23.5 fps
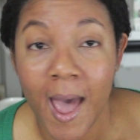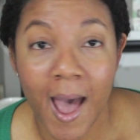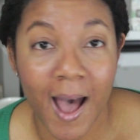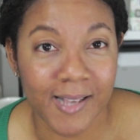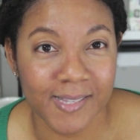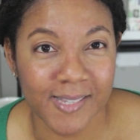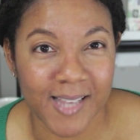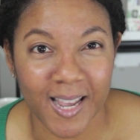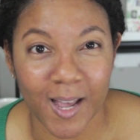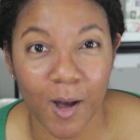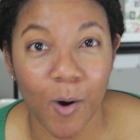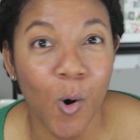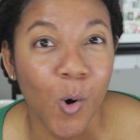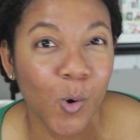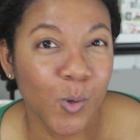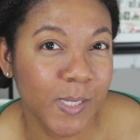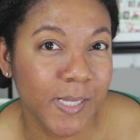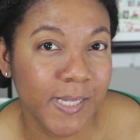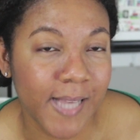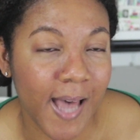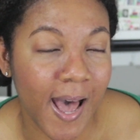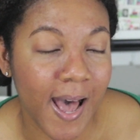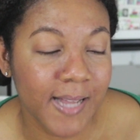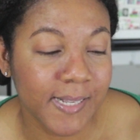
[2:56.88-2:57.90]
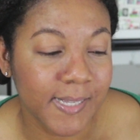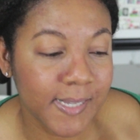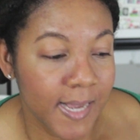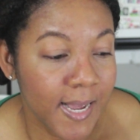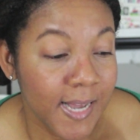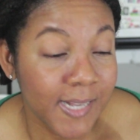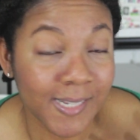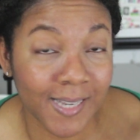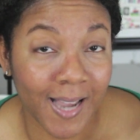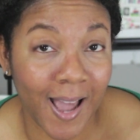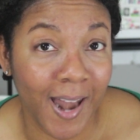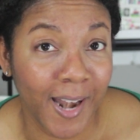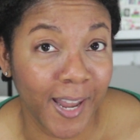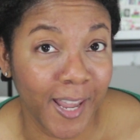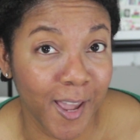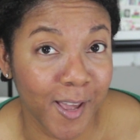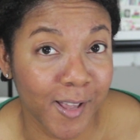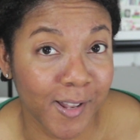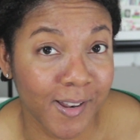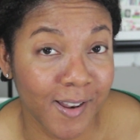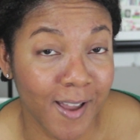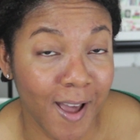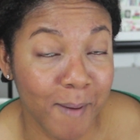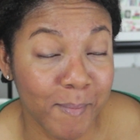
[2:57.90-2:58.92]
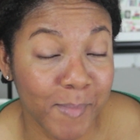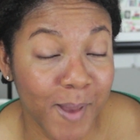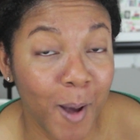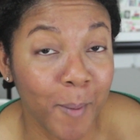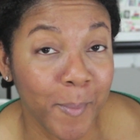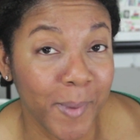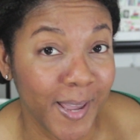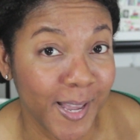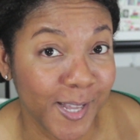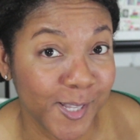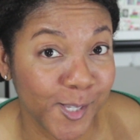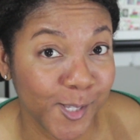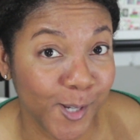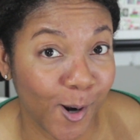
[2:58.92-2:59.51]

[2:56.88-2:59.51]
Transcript: as like a whole set to kind of get help me get